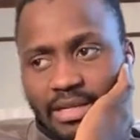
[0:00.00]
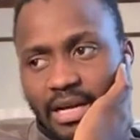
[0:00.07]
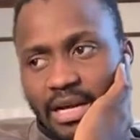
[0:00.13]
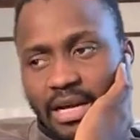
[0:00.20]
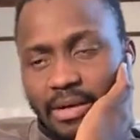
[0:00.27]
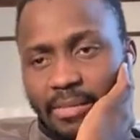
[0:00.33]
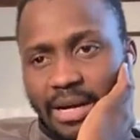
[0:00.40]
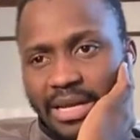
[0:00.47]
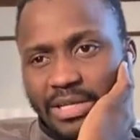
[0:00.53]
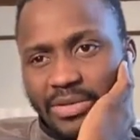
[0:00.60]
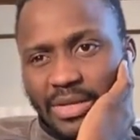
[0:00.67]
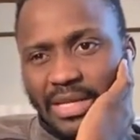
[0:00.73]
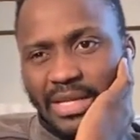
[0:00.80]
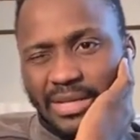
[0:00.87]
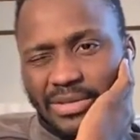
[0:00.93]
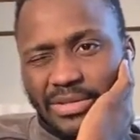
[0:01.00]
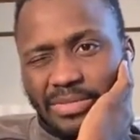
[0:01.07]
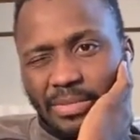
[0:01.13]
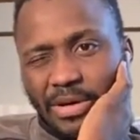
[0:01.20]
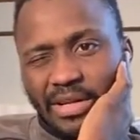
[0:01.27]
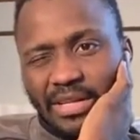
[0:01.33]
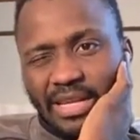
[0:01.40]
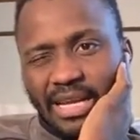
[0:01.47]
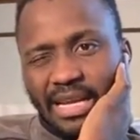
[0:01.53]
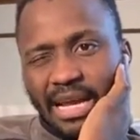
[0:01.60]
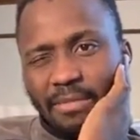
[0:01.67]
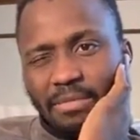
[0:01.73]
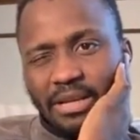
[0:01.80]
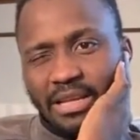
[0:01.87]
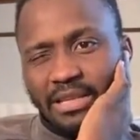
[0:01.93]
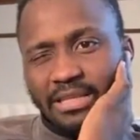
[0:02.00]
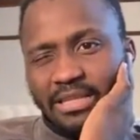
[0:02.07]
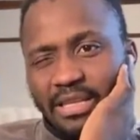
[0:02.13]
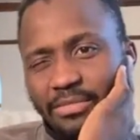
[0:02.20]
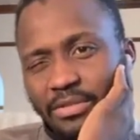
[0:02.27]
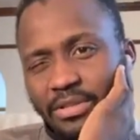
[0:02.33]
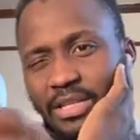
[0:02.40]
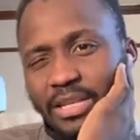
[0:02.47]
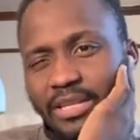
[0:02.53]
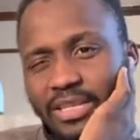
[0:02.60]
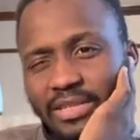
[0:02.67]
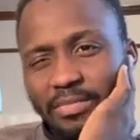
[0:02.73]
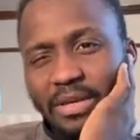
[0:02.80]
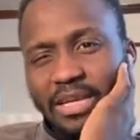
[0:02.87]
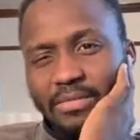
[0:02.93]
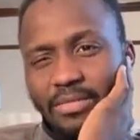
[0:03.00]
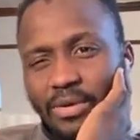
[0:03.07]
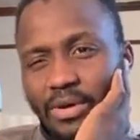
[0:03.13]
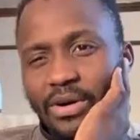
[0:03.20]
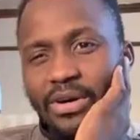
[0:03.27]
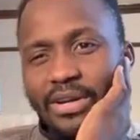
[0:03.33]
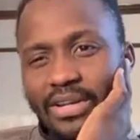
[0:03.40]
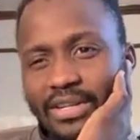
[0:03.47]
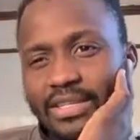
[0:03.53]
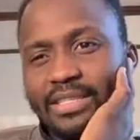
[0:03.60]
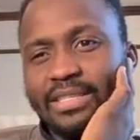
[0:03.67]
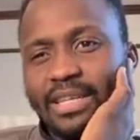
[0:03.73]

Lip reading: I do a little sport like I play table tennis, ping pong.